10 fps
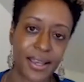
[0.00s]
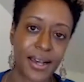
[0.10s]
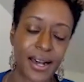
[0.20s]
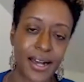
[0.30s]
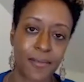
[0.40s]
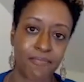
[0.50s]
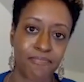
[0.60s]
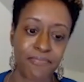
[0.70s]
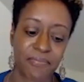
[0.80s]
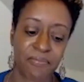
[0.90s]

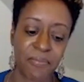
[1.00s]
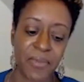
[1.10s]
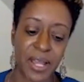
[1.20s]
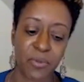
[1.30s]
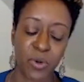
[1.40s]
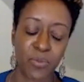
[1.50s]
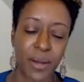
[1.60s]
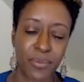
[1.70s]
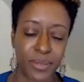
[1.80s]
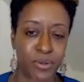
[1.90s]
And will
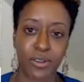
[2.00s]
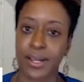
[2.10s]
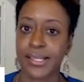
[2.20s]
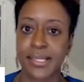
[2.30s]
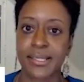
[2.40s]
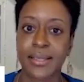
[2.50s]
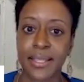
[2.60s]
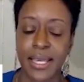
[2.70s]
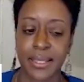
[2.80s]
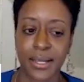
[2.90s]
probably progress in
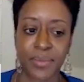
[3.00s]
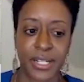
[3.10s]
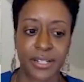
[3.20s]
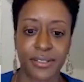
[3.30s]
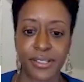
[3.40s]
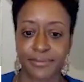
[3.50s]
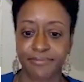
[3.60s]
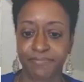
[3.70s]
the coming years.